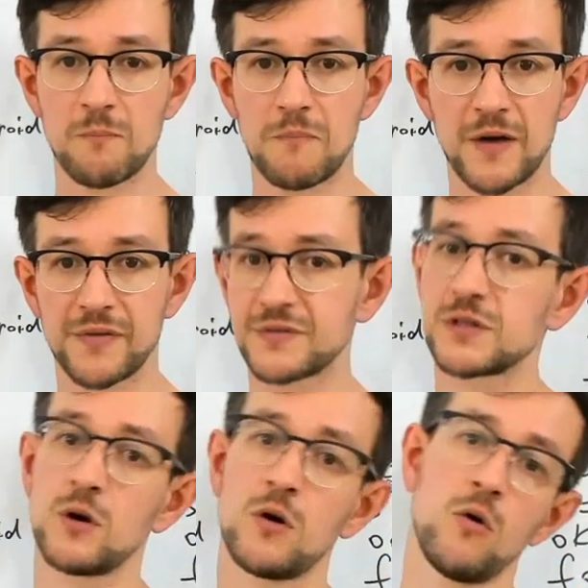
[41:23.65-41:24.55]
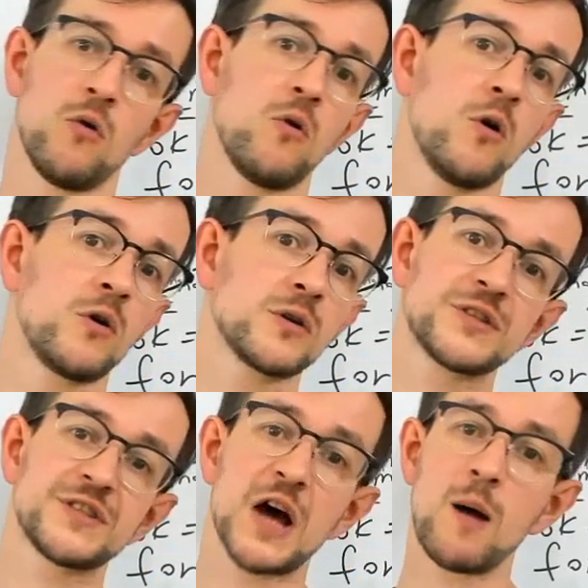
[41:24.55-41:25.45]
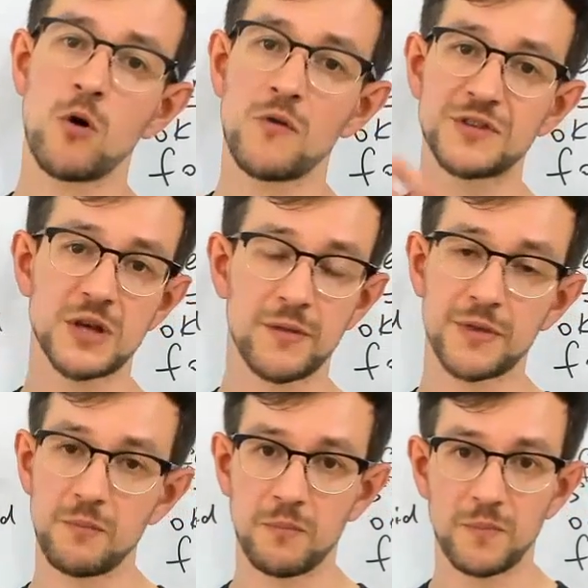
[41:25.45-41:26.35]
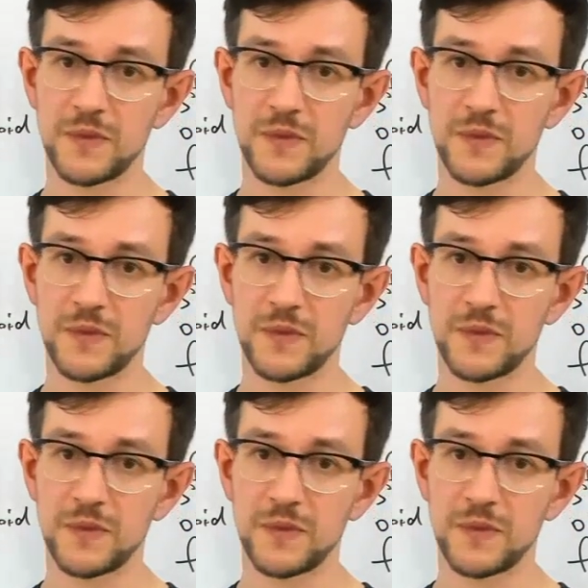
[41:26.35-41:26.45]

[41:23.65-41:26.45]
paths, or sum of something.